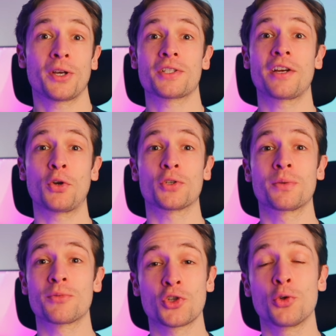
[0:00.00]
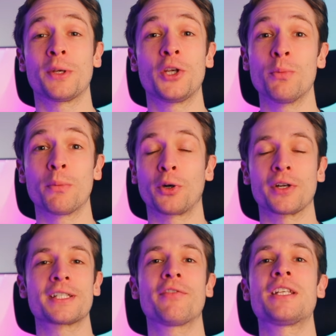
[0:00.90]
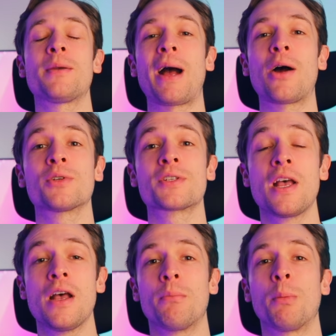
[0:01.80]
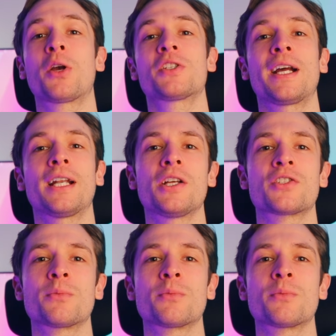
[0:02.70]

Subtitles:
because I've got some superhuman productivity powers, but because I'd learned